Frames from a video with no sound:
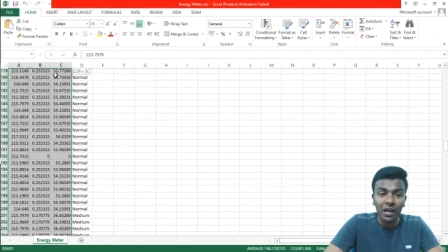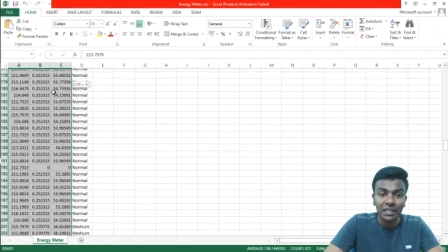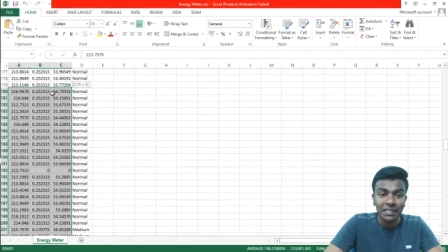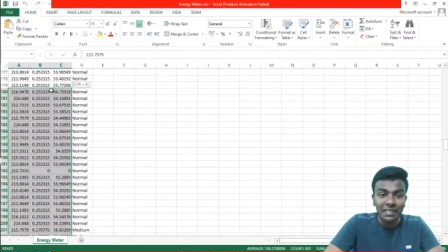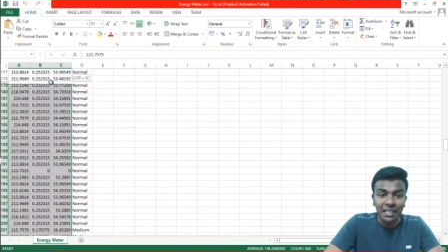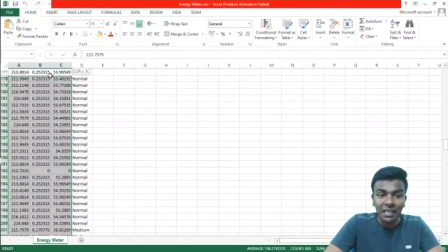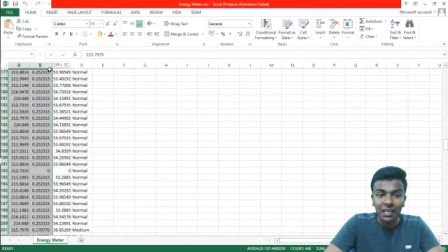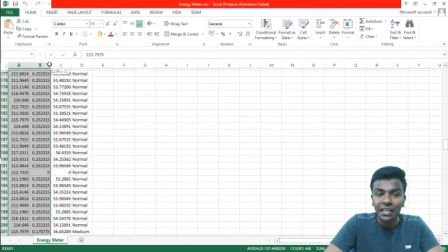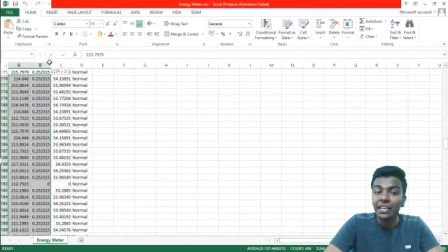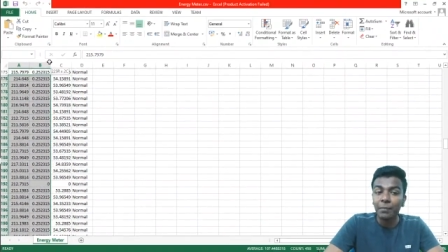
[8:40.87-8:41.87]
This is the
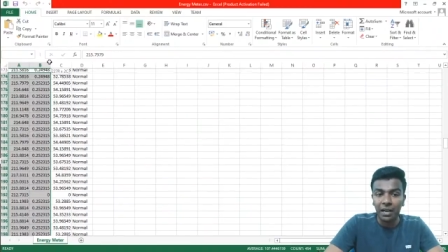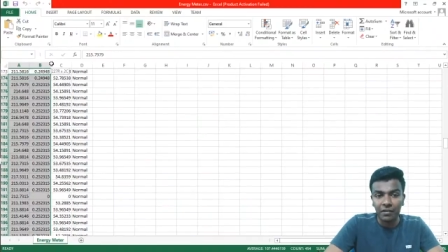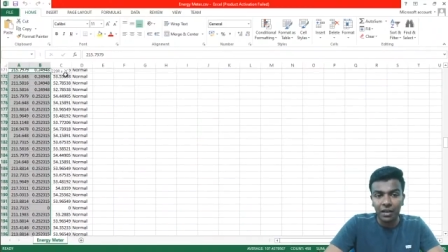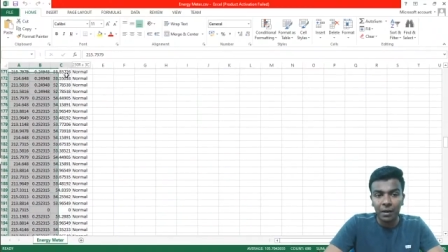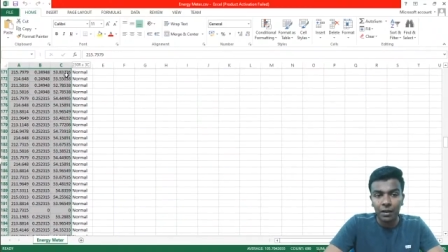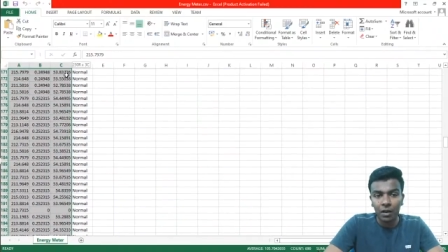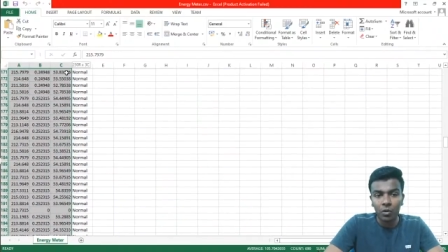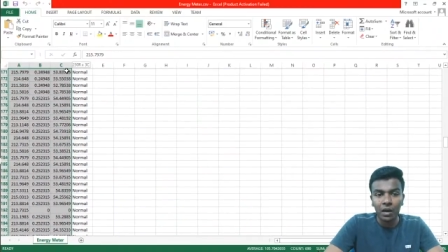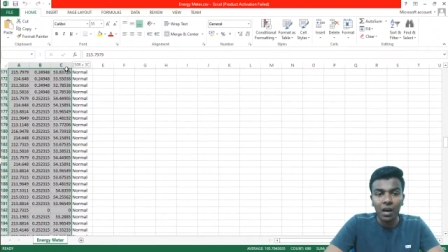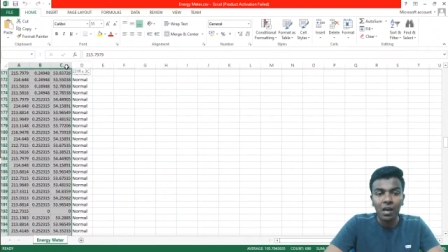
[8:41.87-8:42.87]
independent variable.
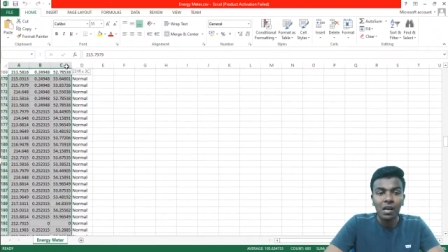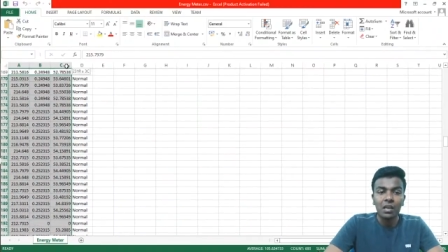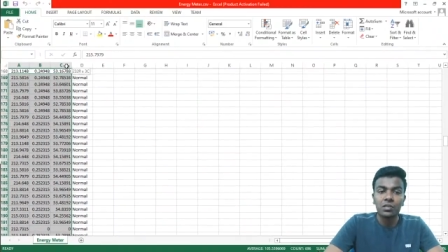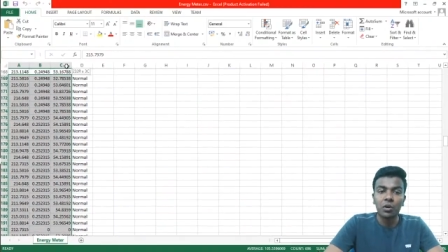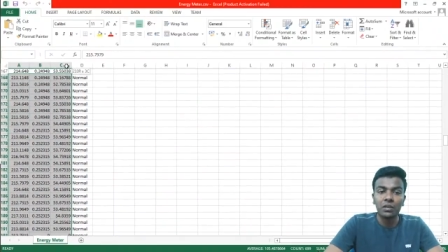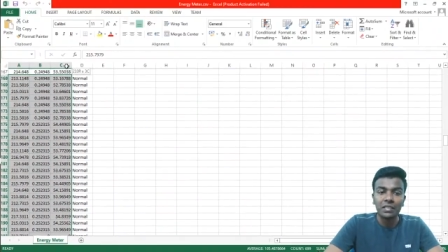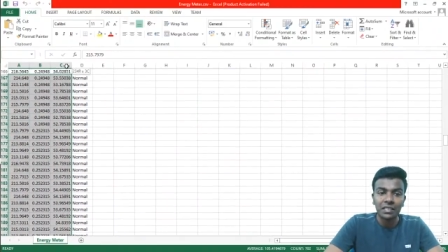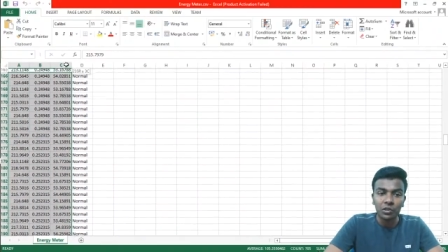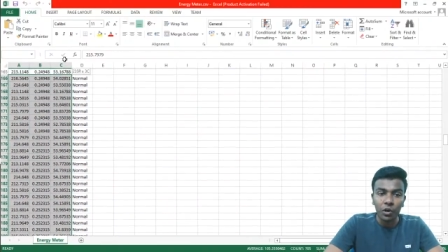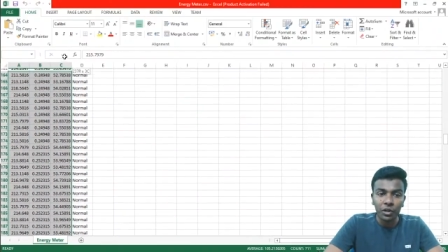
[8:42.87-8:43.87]
Okay, so this
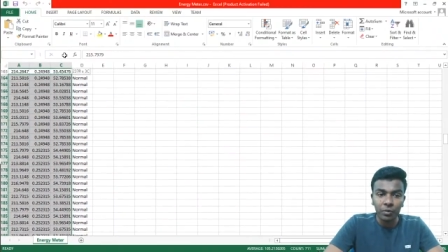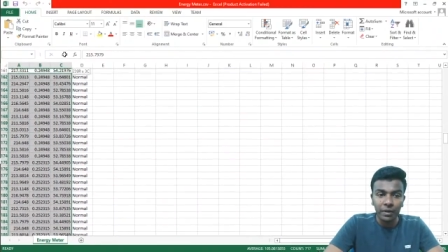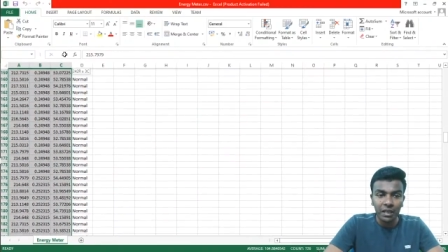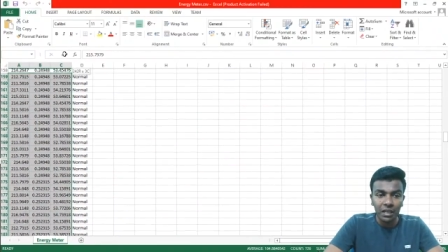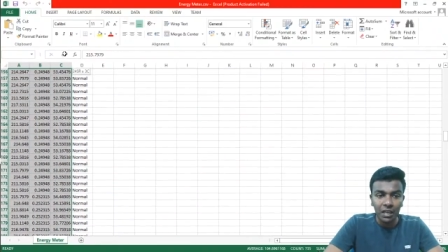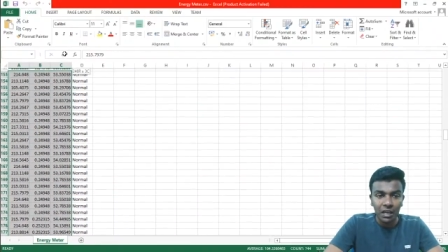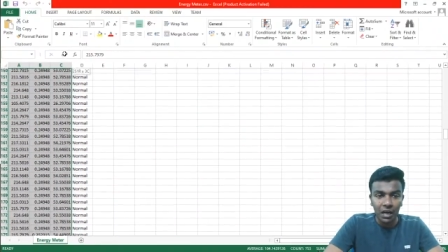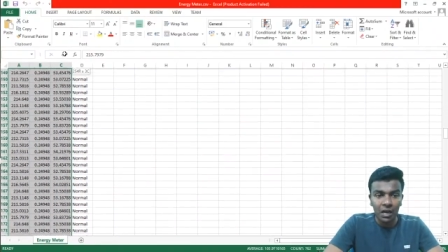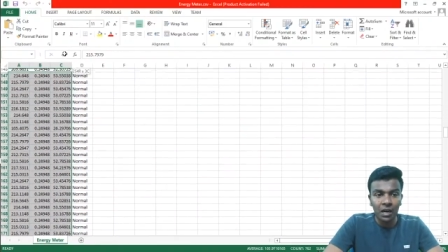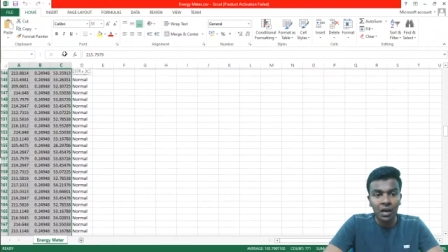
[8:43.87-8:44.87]
is going to be
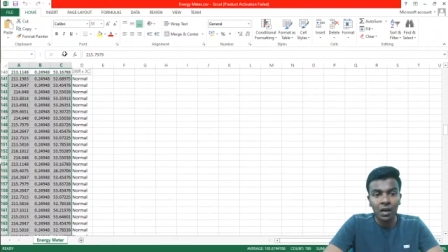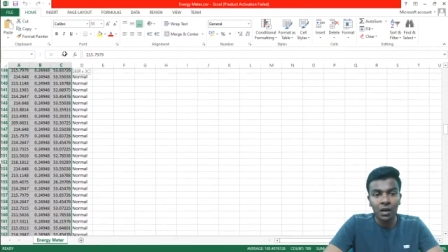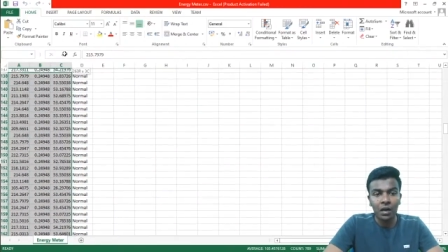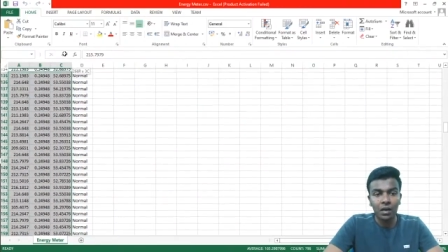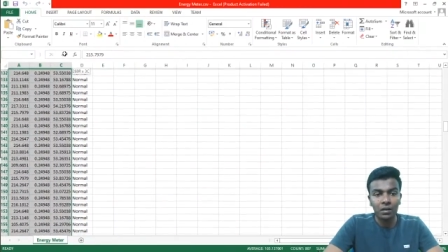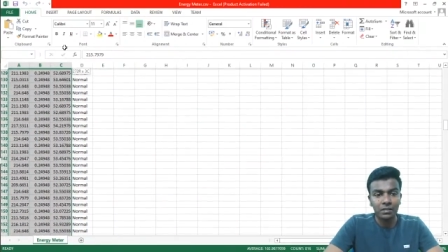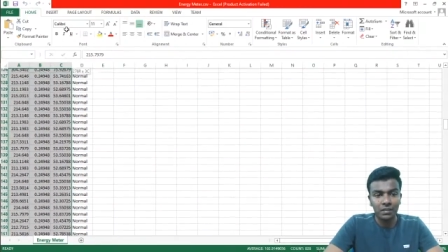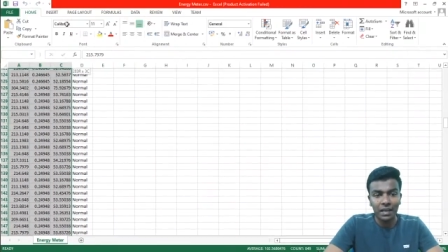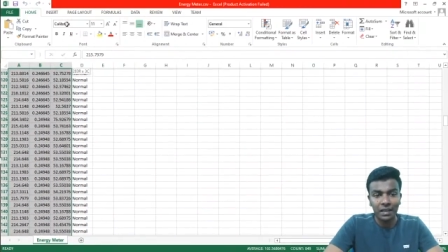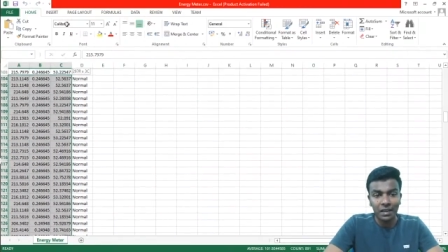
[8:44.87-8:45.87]
the
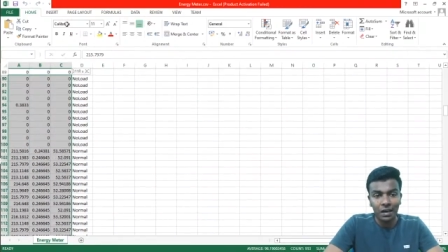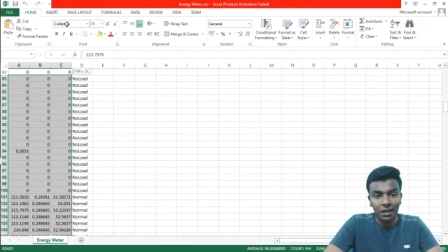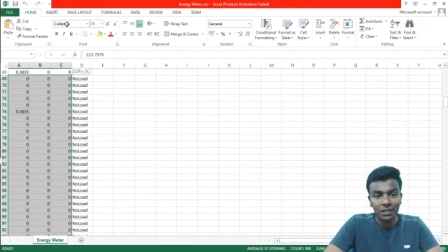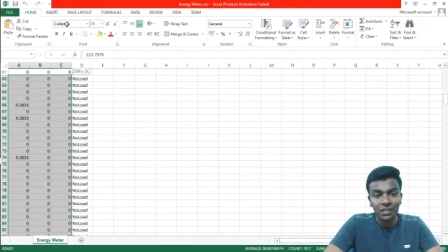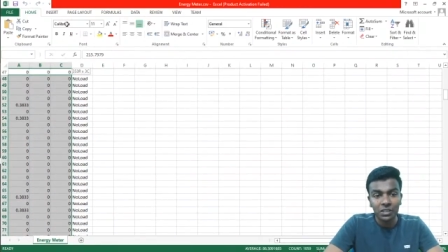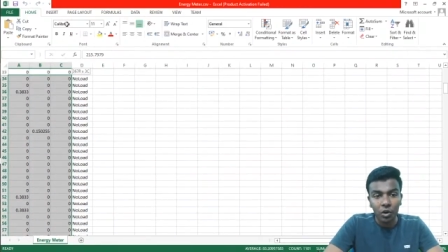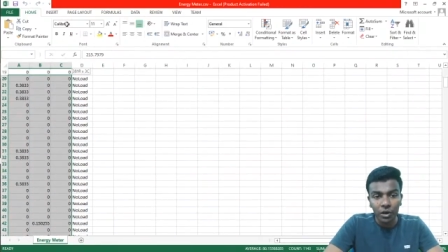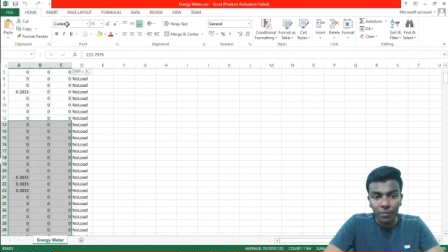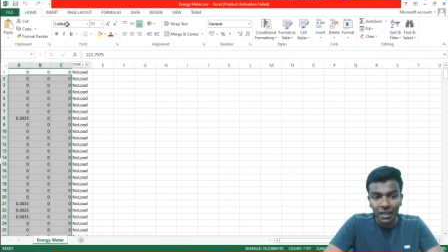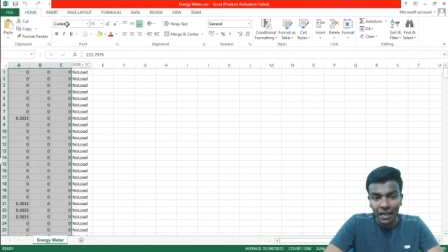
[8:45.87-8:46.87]
this is going
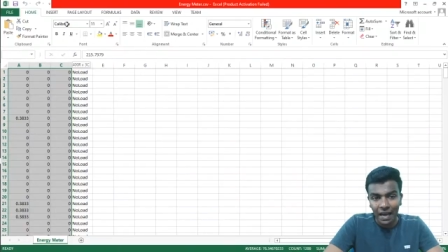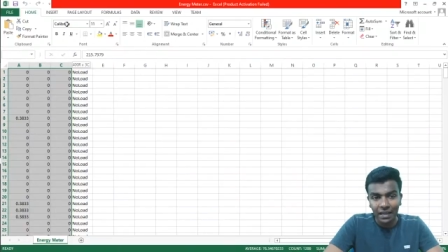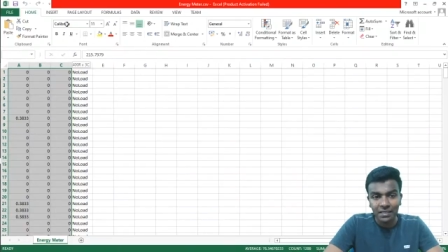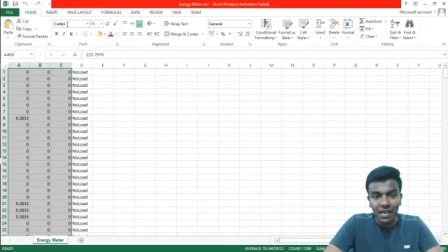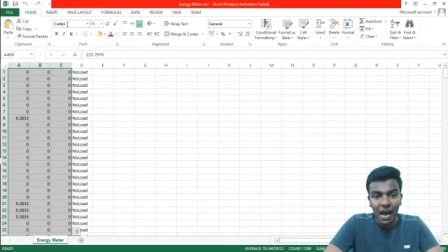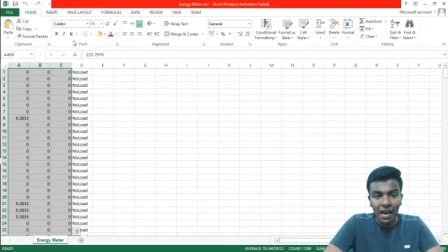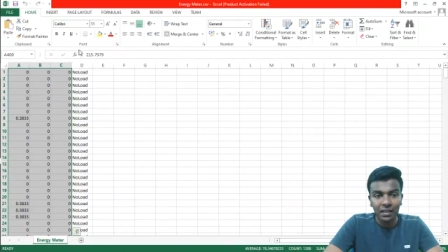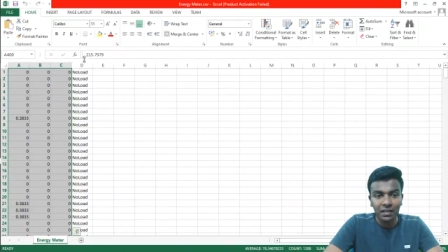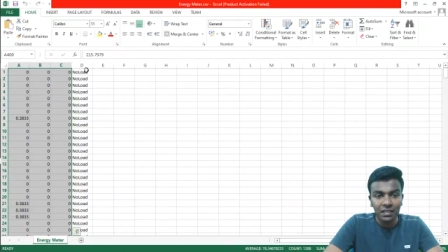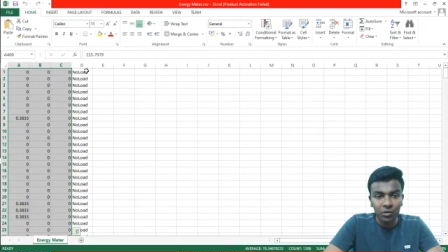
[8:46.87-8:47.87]
to be the X,
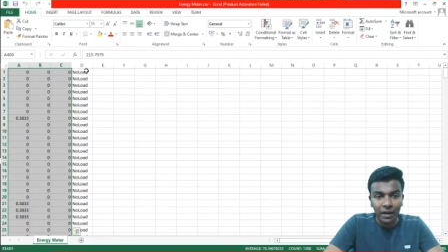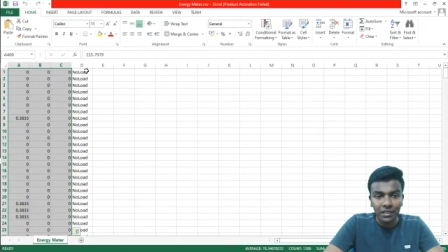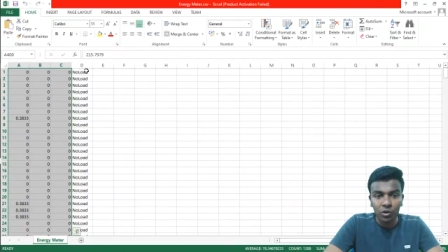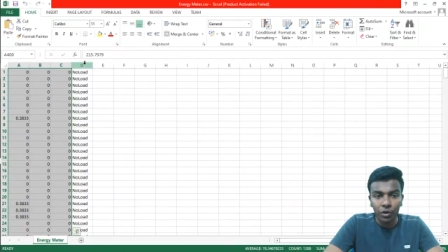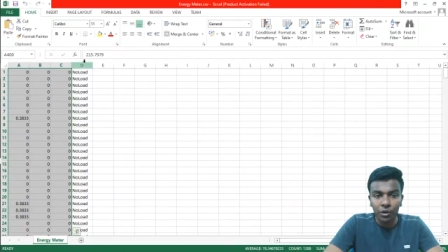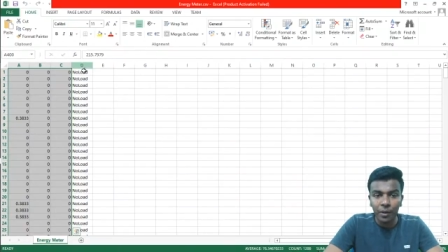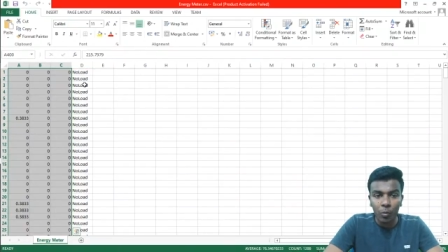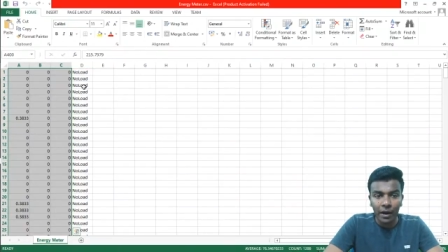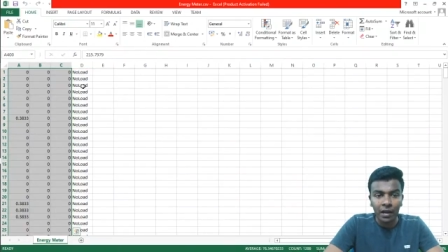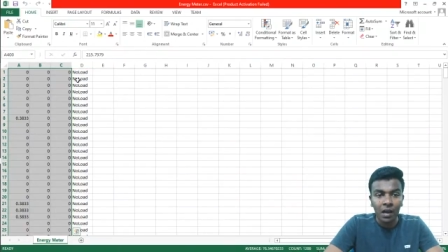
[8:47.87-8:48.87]
and this one is going to be Y.